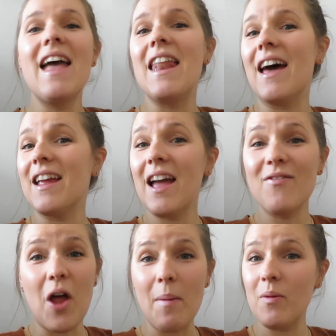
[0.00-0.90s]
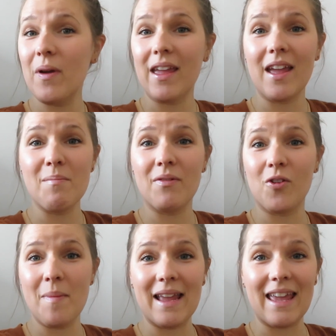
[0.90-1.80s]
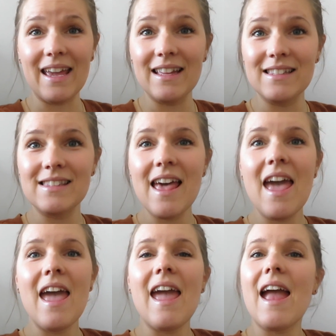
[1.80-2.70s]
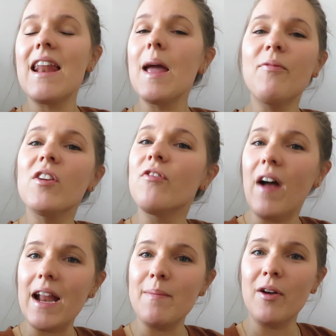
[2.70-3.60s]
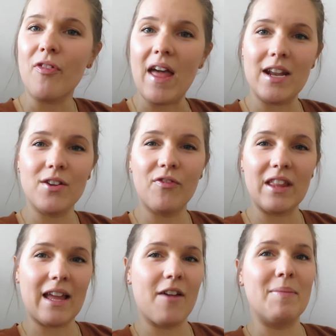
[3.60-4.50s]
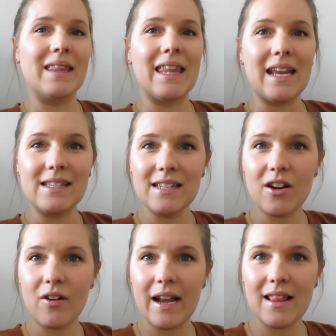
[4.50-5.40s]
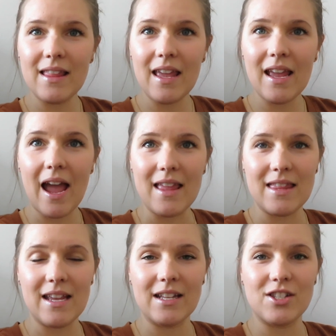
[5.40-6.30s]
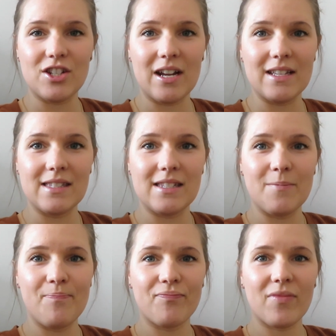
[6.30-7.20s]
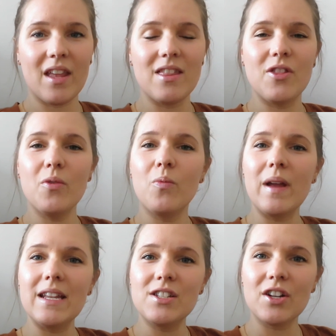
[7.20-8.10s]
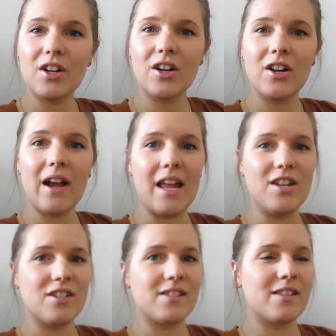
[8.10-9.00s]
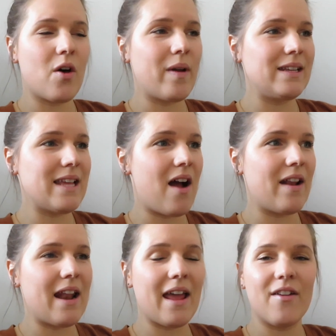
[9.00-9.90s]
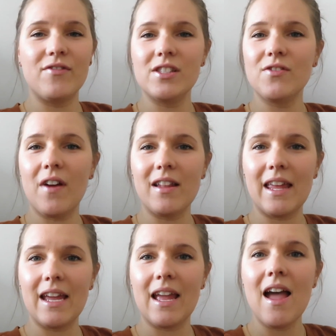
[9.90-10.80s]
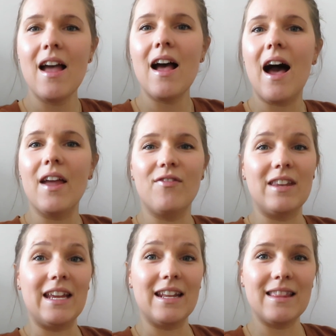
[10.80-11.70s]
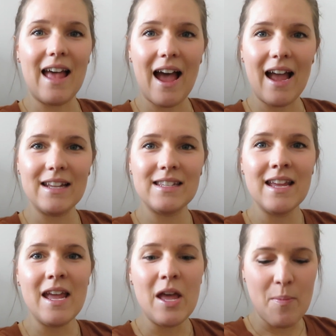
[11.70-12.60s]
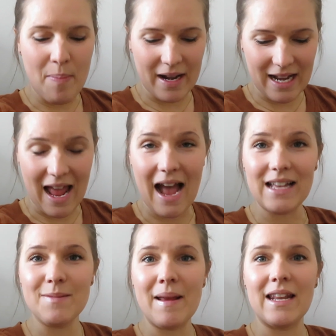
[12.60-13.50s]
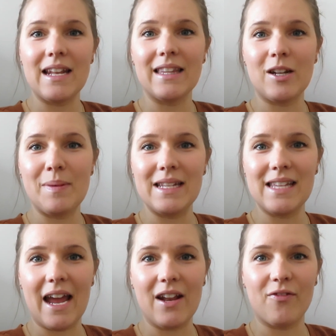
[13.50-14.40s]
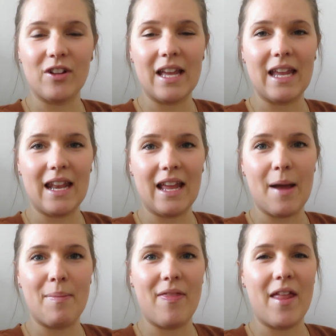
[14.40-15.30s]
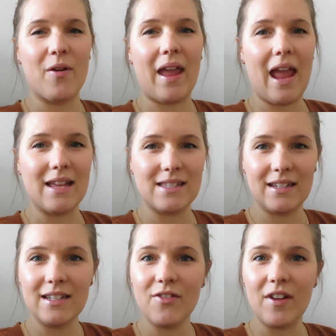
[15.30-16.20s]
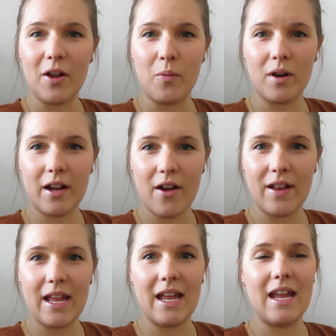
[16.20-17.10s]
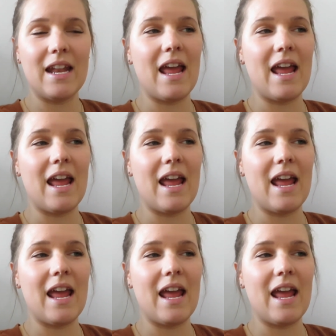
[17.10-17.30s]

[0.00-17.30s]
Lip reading: And I have not been waking up before my kids, and I feel fine about that. I don't feel like I've been lazy or anything. I think it's just the winter and just slowing down, and I have just felt like I've needed that, but it has made it a little bit tight for like getting up and then, okay, I still need to fit a workout in